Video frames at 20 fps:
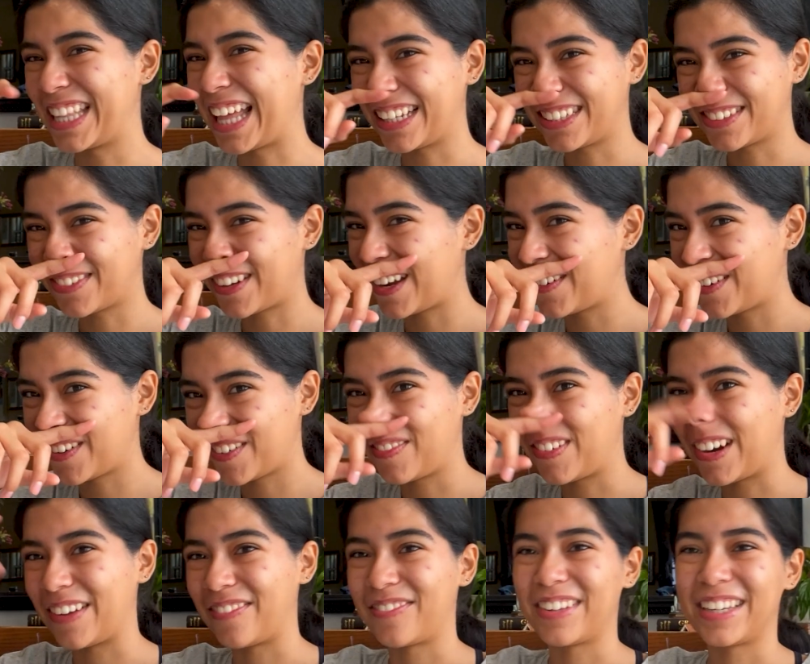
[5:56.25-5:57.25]
that's why we're
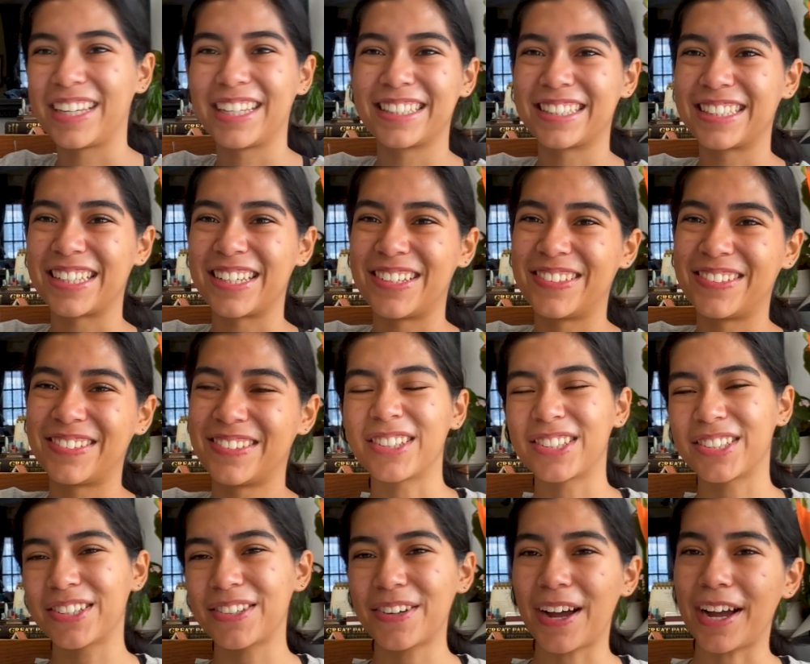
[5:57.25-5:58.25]
prepping. So
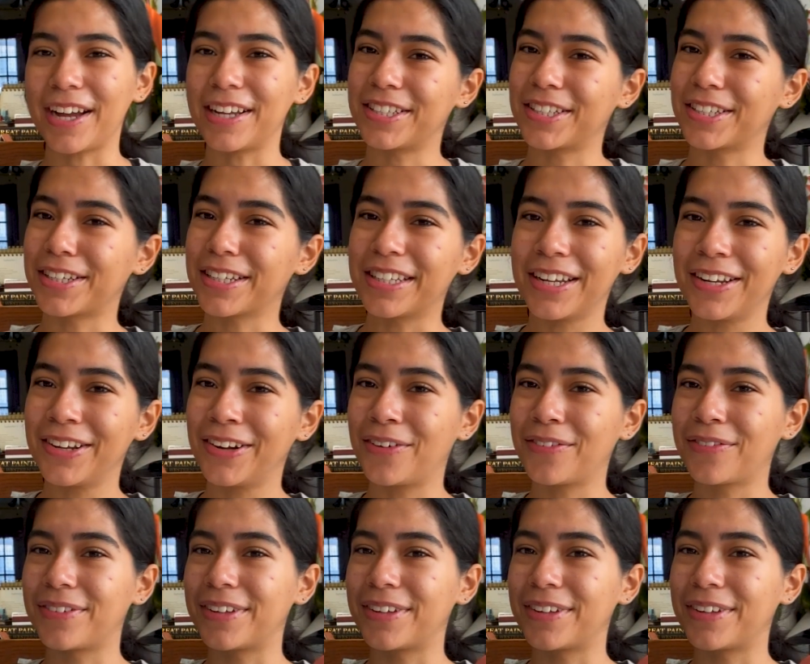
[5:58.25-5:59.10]
also, I took a day off